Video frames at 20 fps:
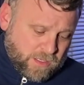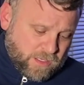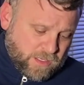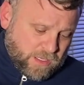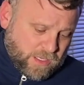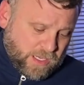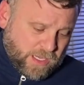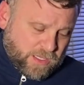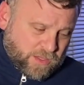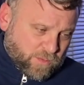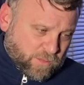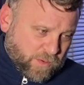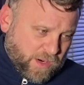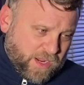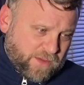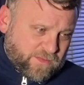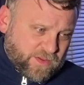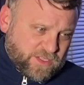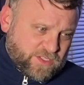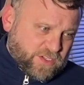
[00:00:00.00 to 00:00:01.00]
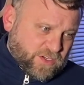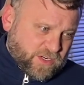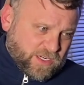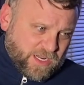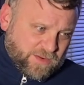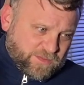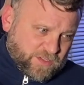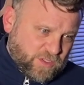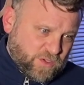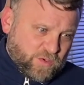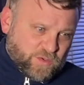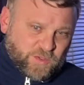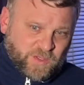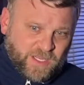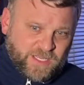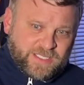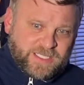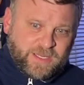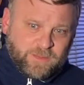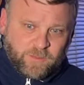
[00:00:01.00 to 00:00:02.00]
and the Ravens, you're going to have to
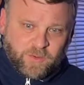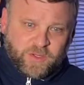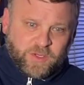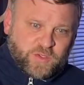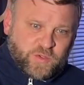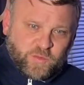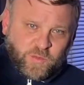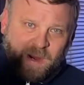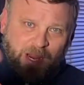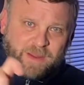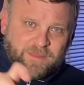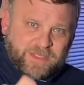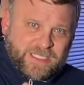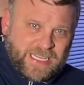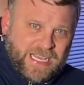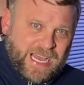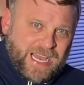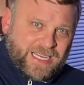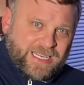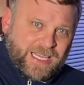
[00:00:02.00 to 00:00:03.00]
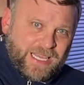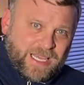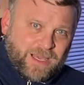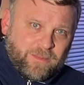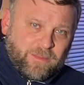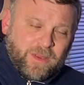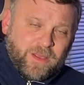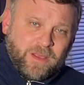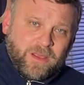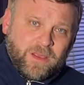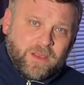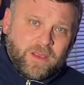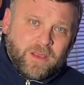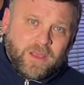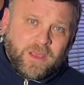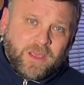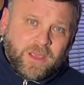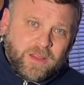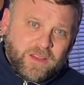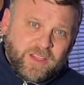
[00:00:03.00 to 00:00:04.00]
neutralize him. Well, there's Ramsey on him.
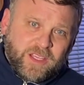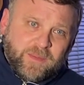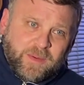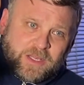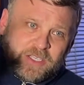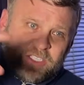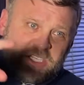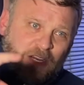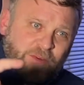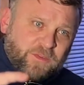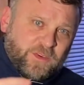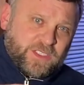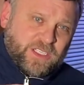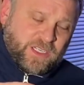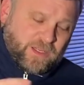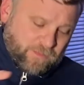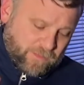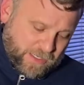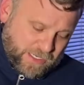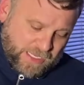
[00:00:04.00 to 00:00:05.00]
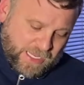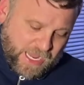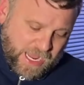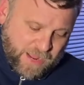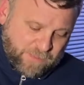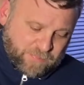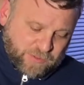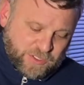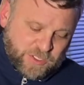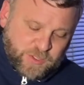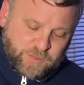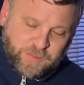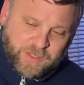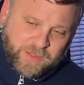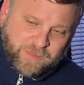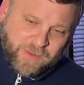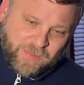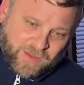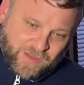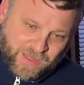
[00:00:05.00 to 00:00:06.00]
And think about Jefferson in Minneapolis. You put
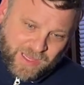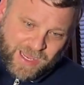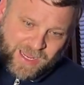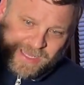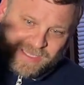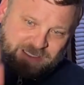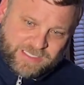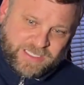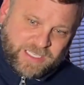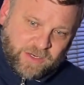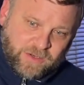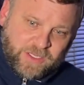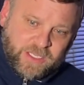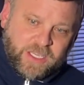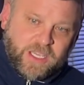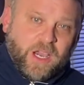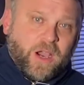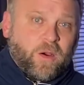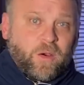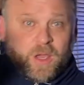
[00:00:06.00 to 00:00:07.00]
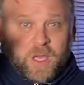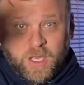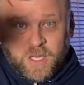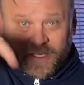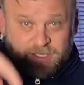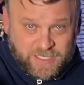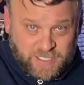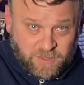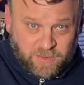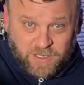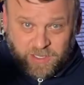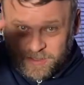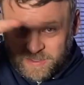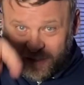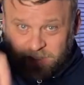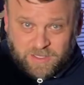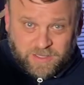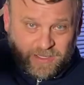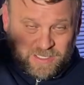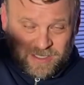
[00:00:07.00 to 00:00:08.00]
him on the Lions. There you go. See
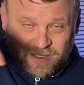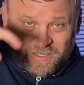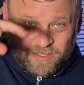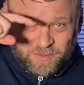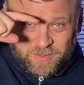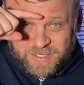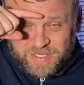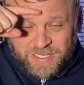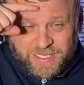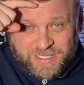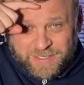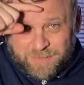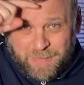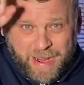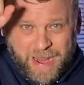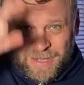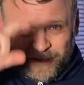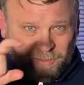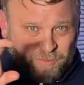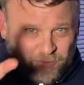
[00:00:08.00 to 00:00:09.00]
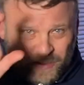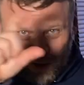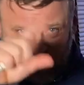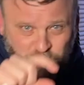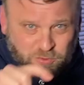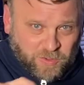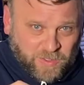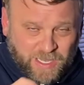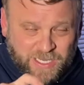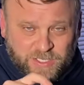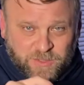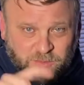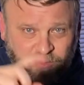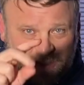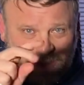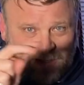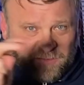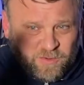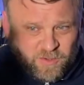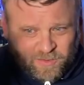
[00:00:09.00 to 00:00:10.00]
those things matter. You want to neutralize a
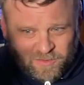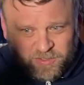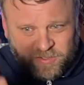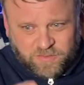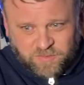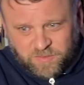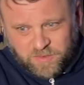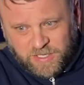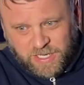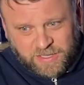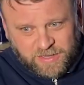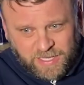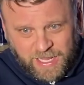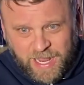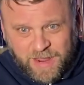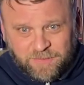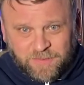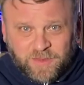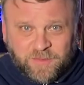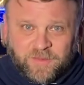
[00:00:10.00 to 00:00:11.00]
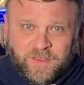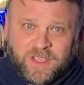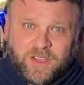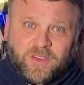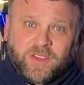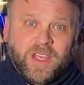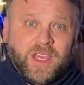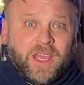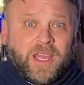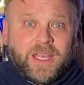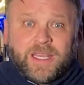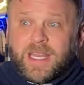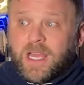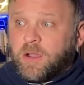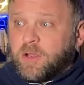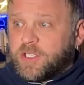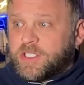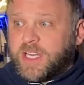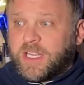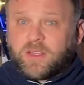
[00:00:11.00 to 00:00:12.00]
receiver, or at least cut the half of the field.
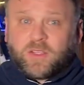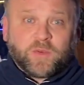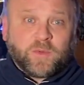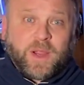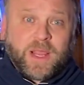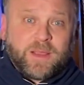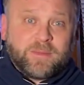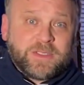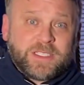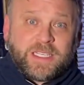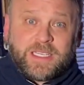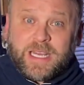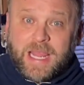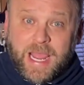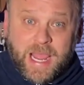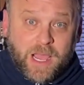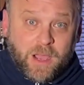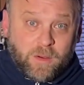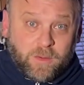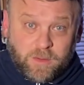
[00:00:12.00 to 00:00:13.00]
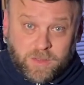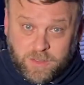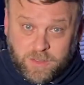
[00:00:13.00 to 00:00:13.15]
Now, Jalen Ramsey now